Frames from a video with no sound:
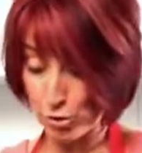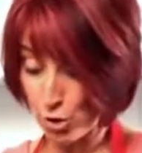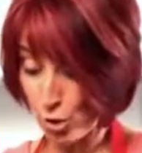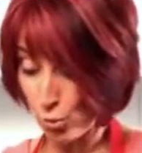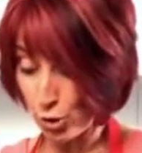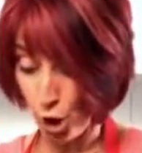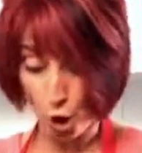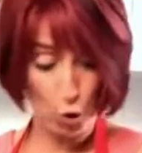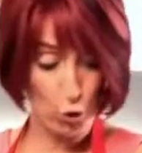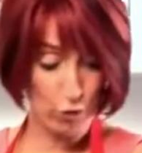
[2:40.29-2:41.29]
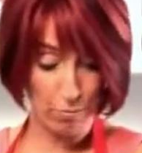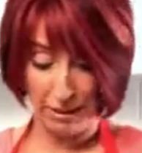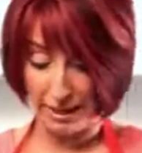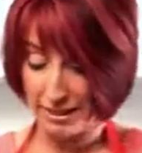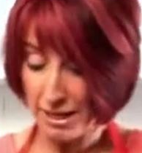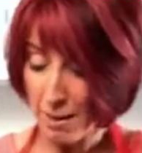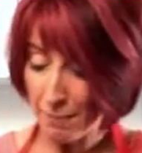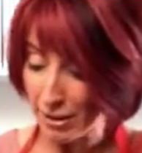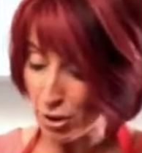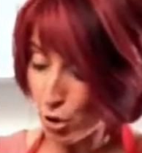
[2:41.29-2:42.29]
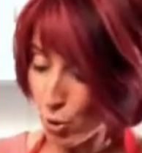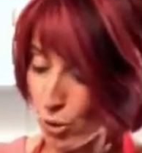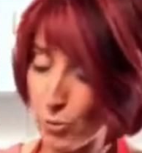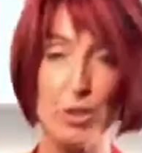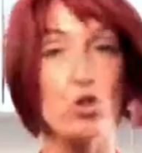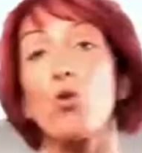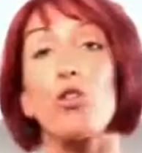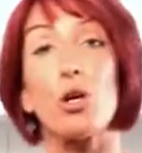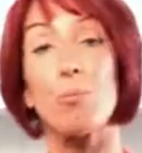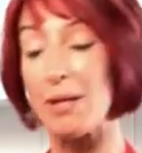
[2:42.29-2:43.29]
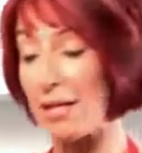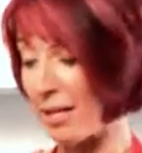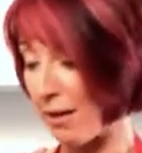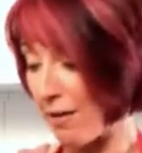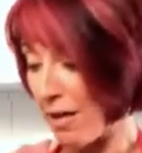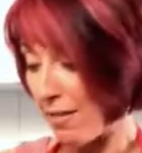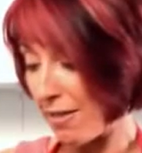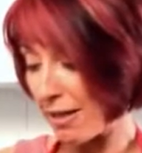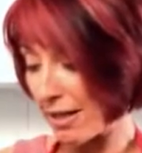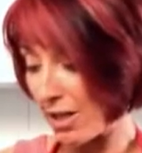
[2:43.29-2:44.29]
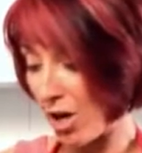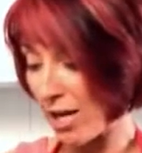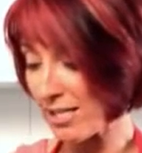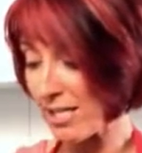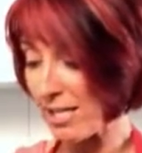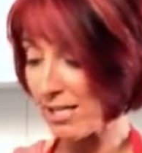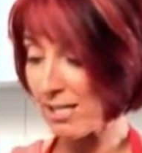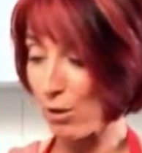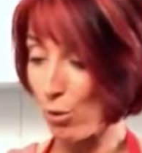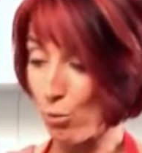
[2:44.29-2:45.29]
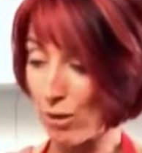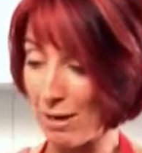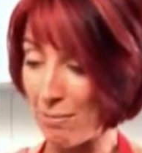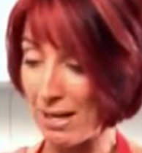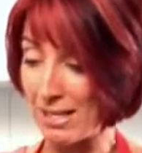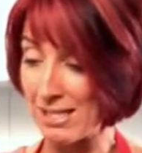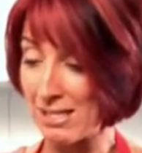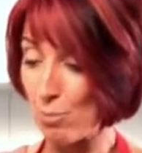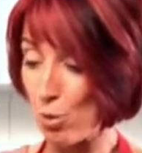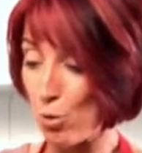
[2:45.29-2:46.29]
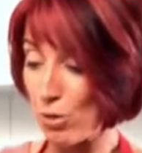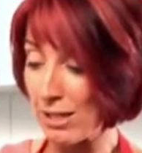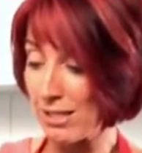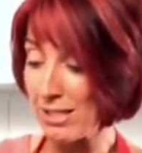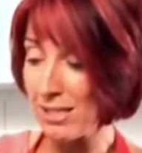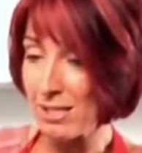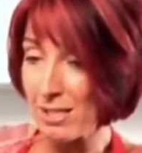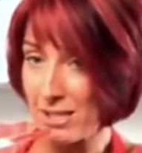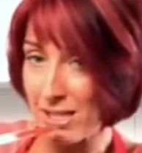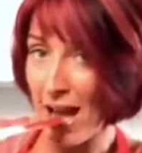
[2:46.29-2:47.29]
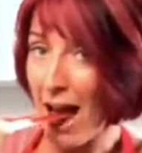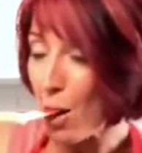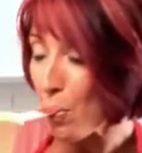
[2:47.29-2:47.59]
You don't want to over blend, but you do want to ensure that you blend enough that you get a nice creamy and smooth consistency.